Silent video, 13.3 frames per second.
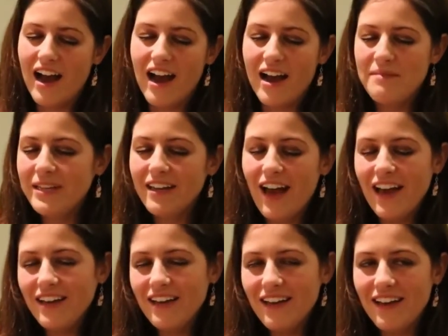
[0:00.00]
I mean,
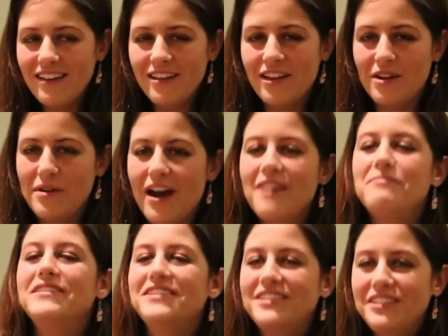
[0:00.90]
I you know I've
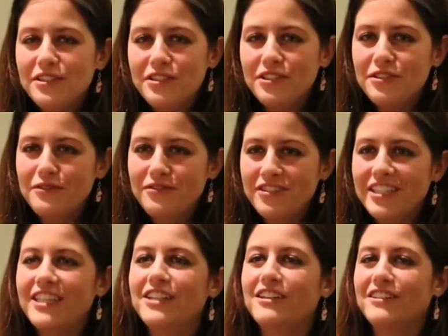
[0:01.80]
been listening to you right.
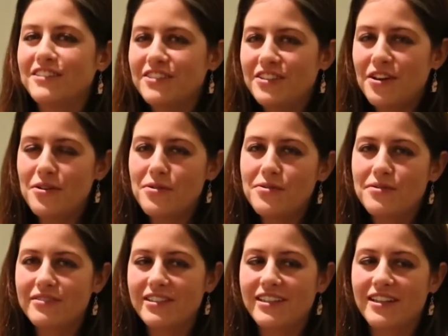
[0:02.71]
for years,
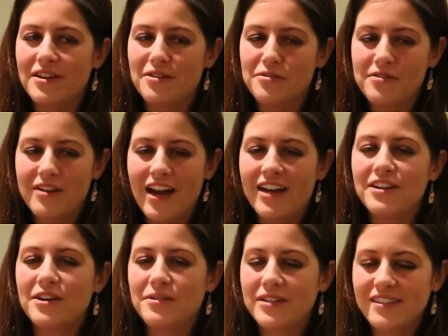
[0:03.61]
so you know I
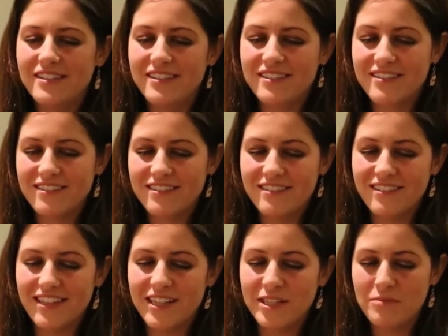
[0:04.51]
know it's
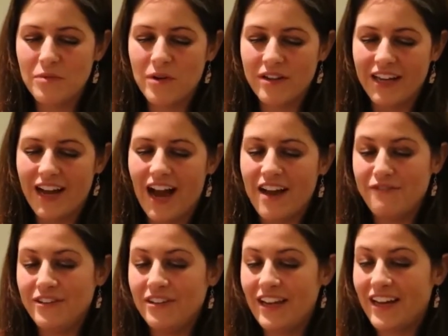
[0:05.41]
it's more like I
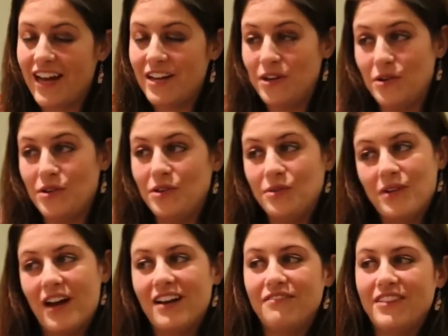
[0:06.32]
feel like I know you
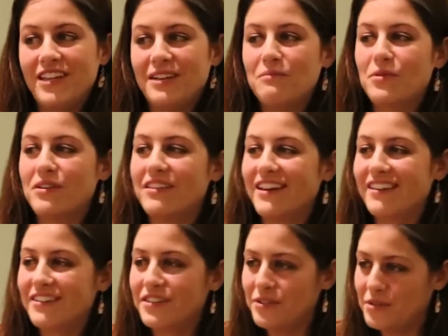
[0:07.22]
kind of thing. Oh, really?
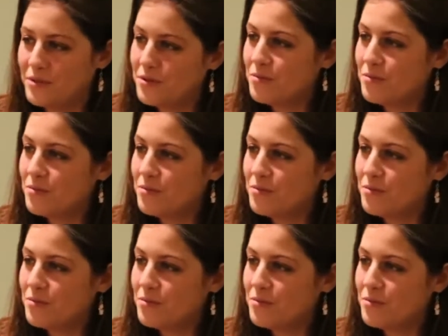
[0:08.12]
okay.